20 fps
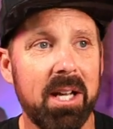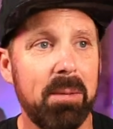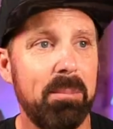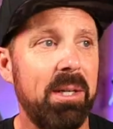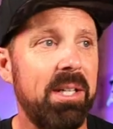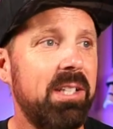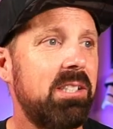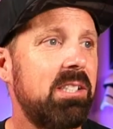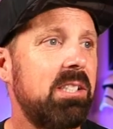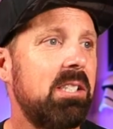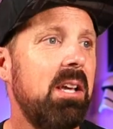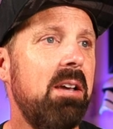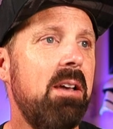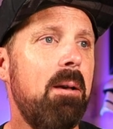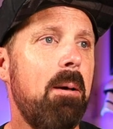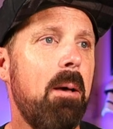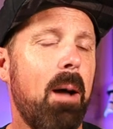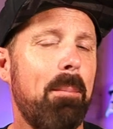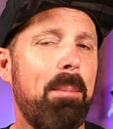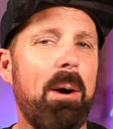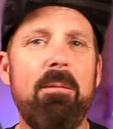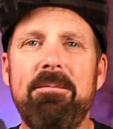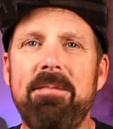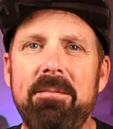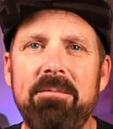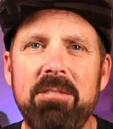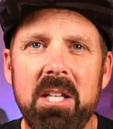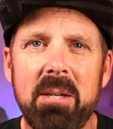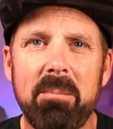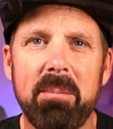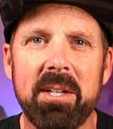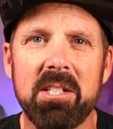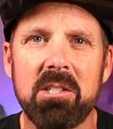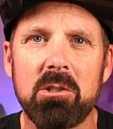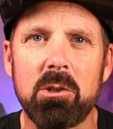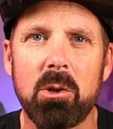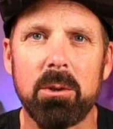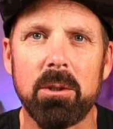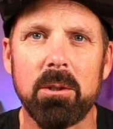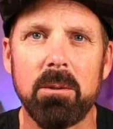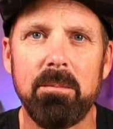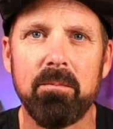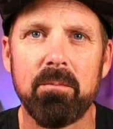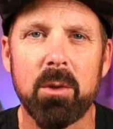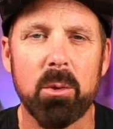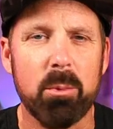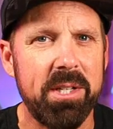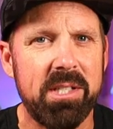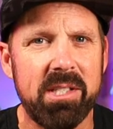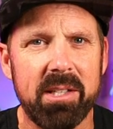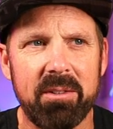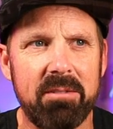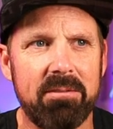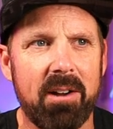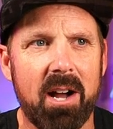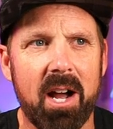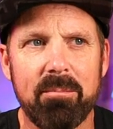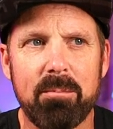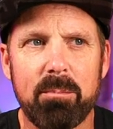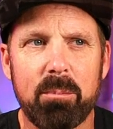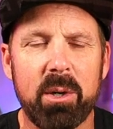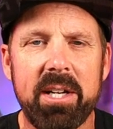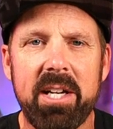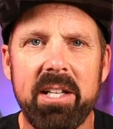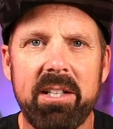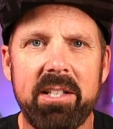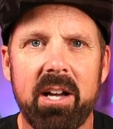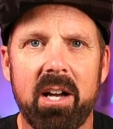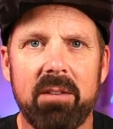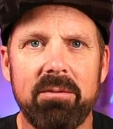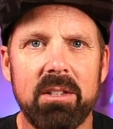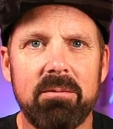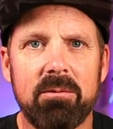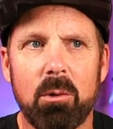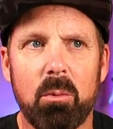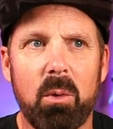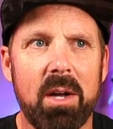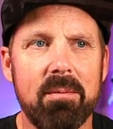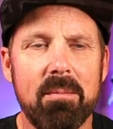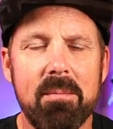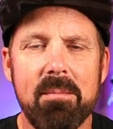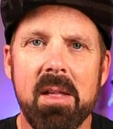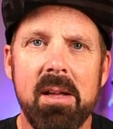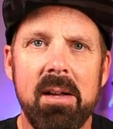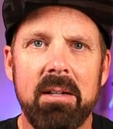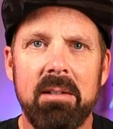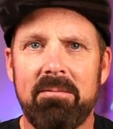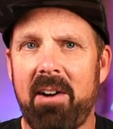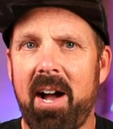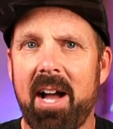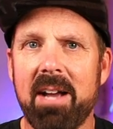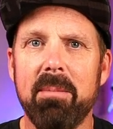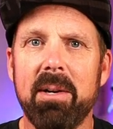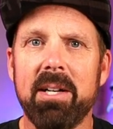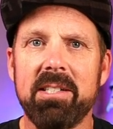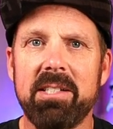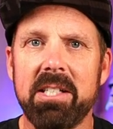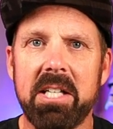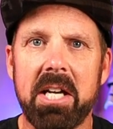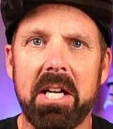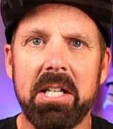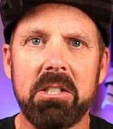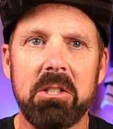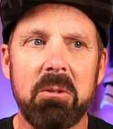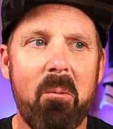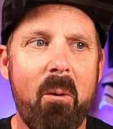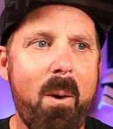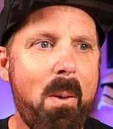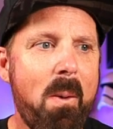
I mean, it's about fifteen minutes total, three seventy-five, preheat the oven for what? Five minutes it takes?